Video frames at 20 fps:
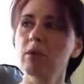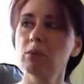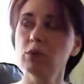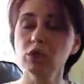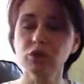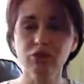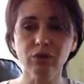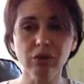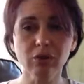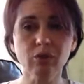We
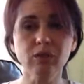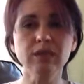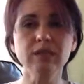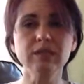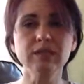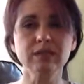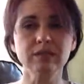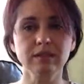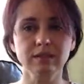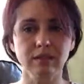took
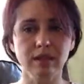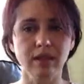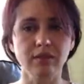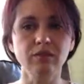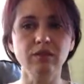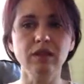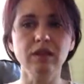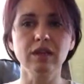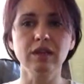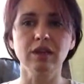risks
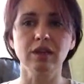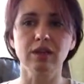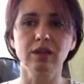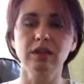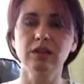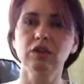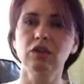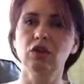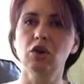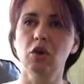every
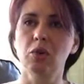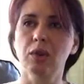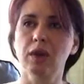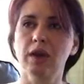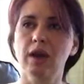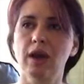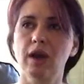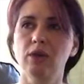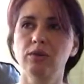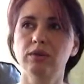year
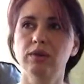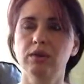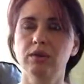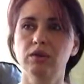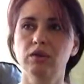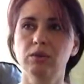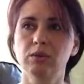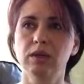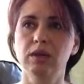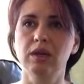going out and
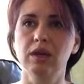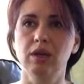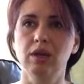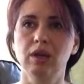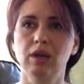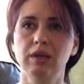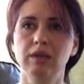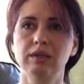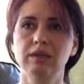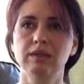doing
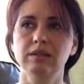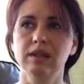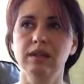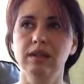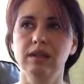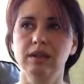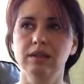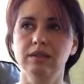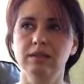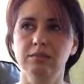carolings,
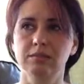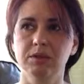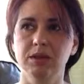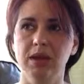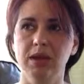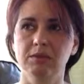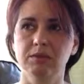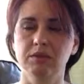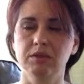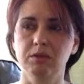and
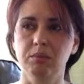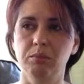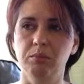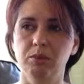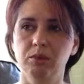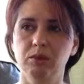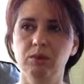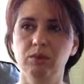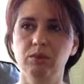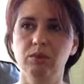sometimes the
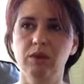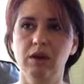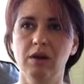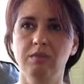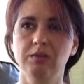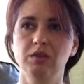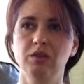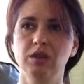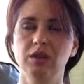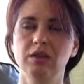police would
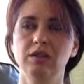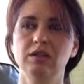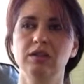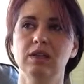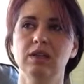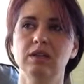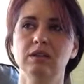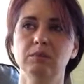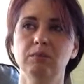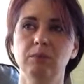come and chase
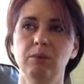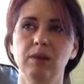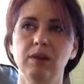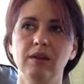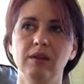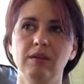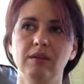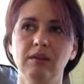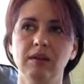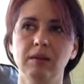us, but
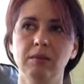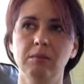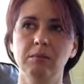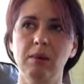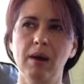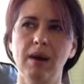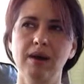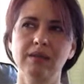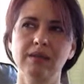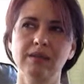I think
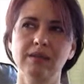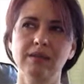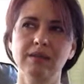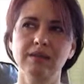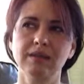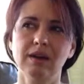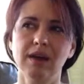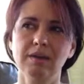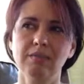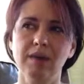by the
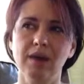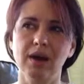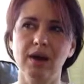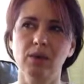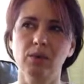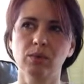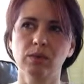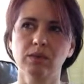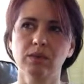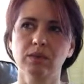time I
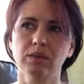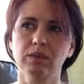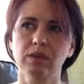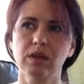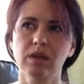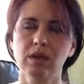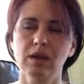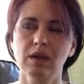was